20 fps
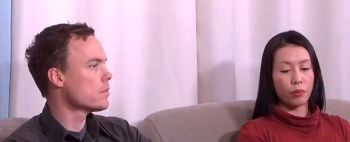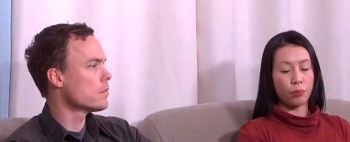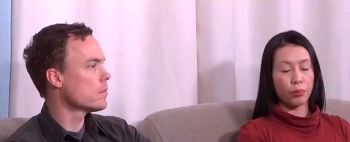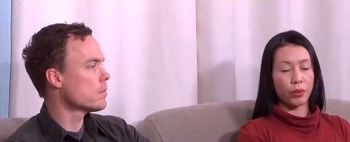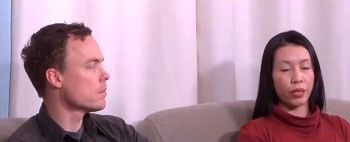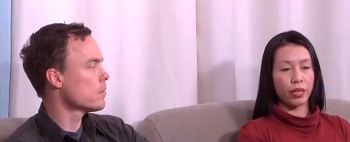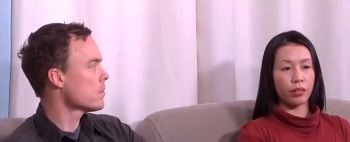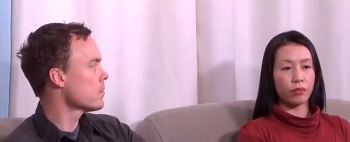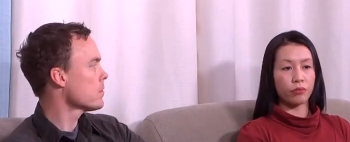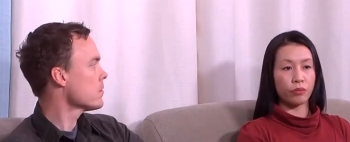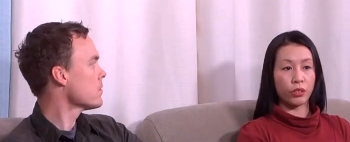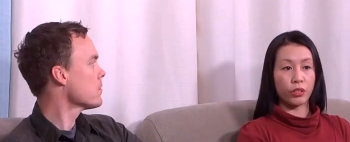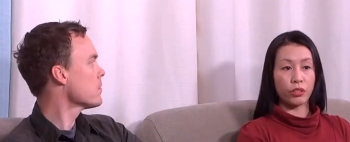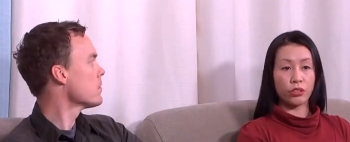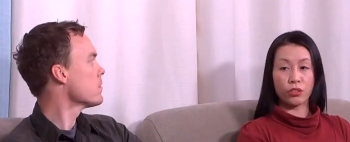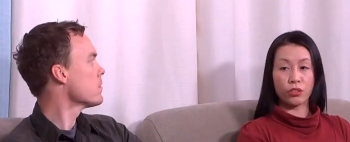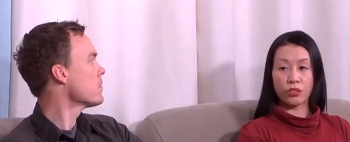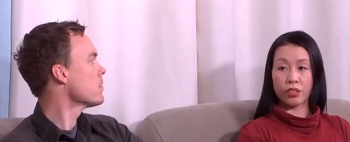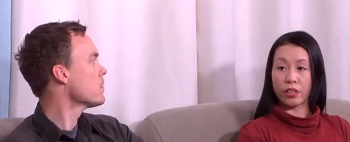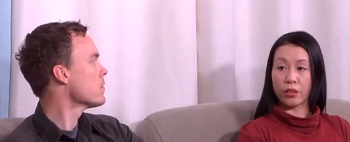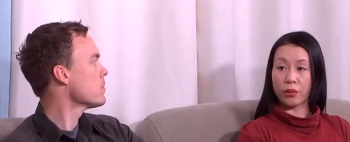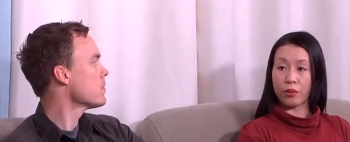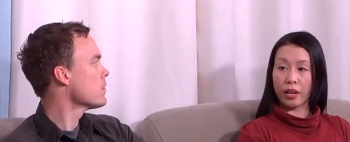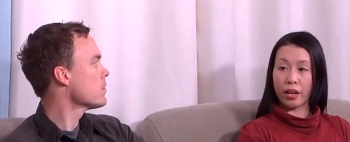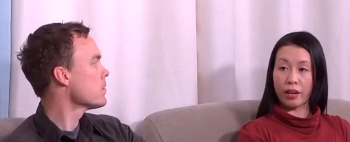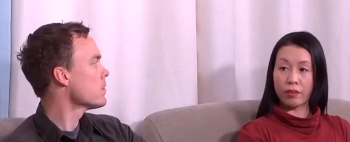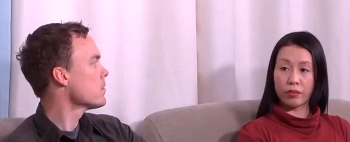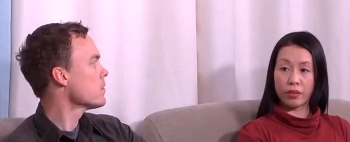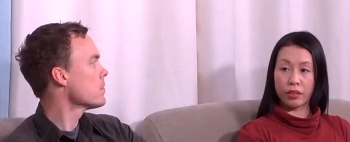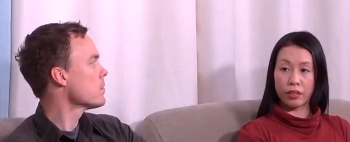Speaker 1: bring furniture that you
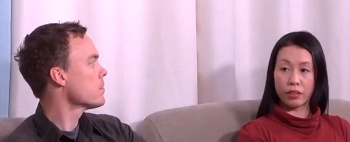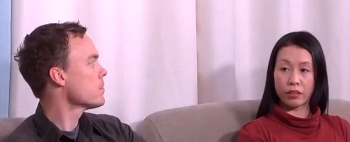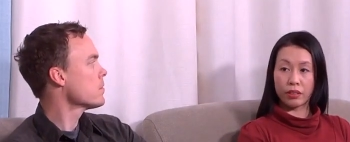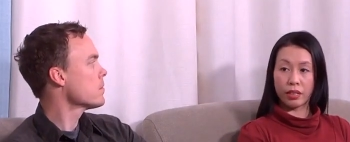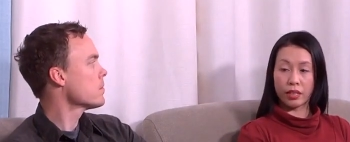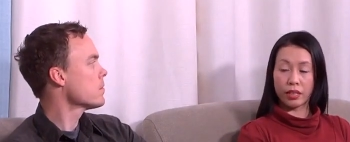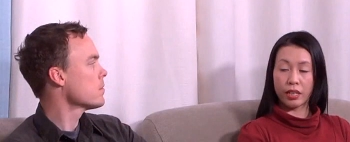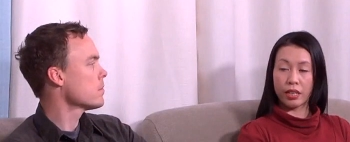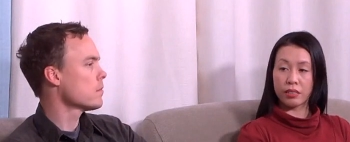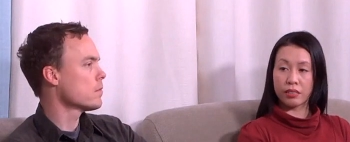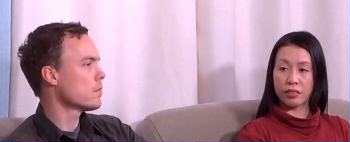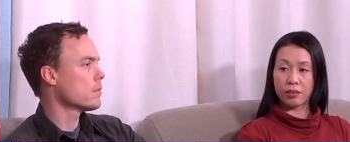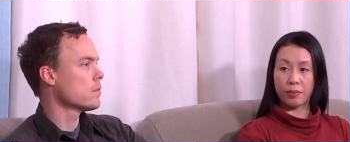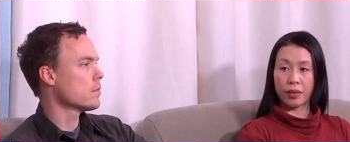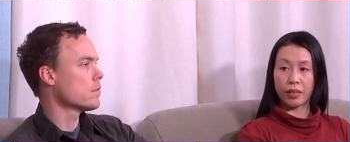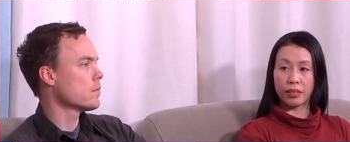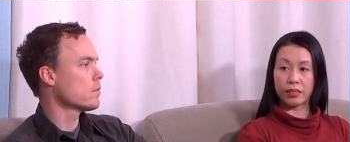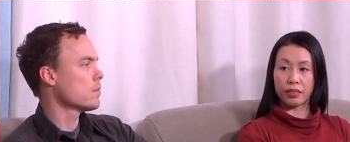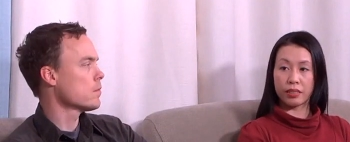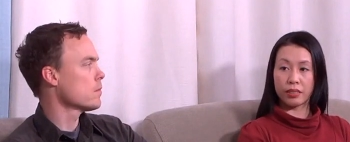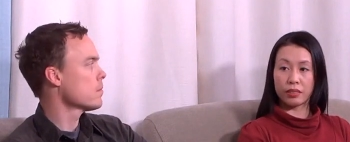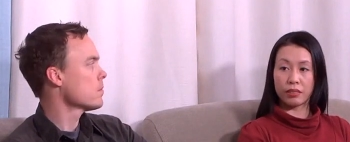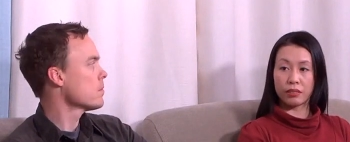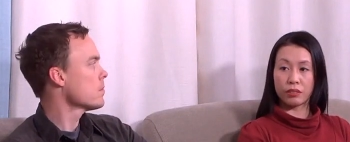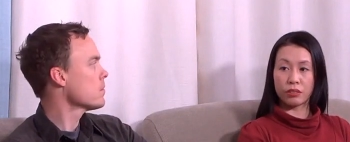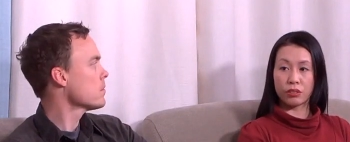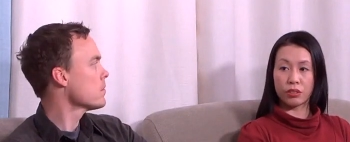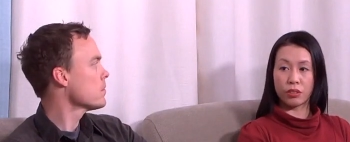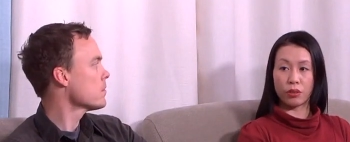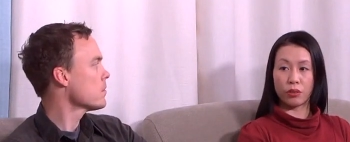have there and customize it.
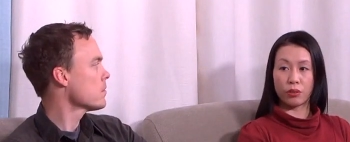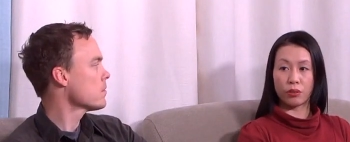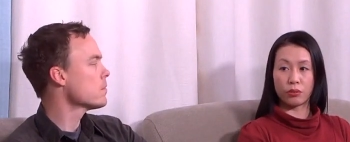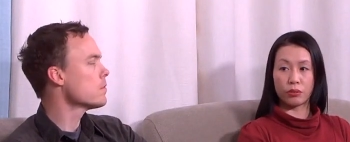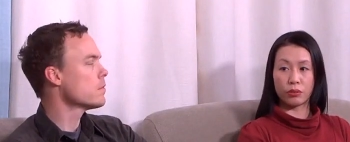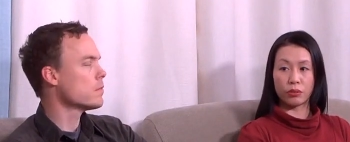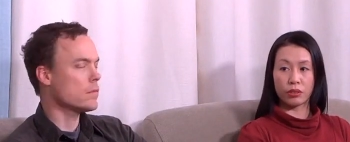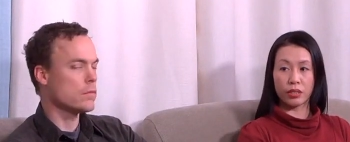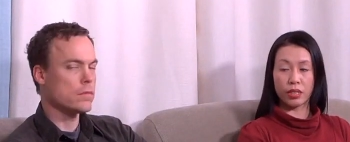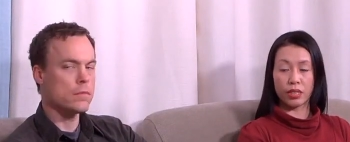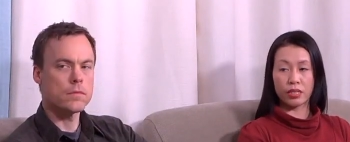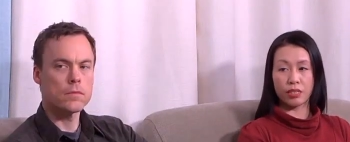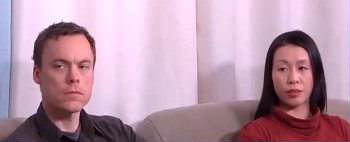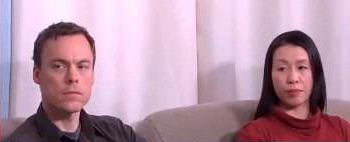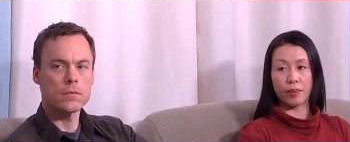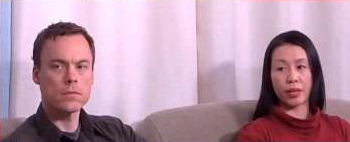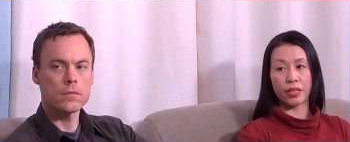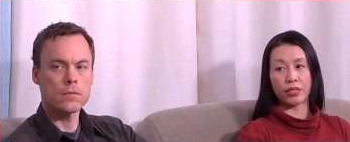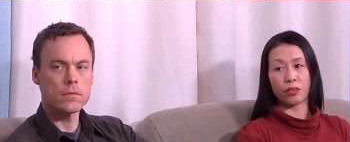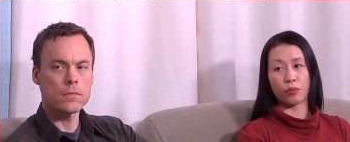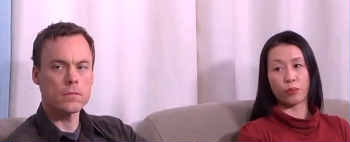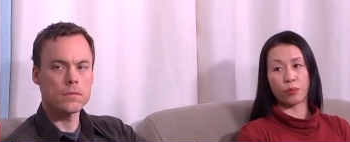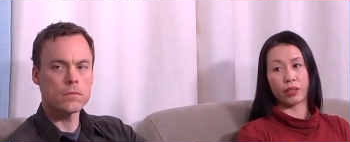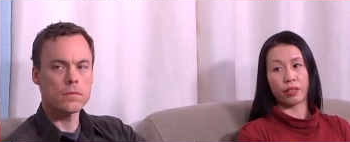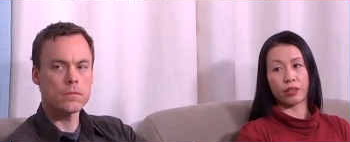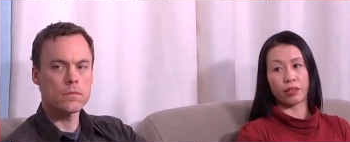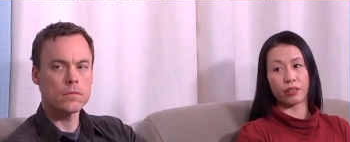So customize it with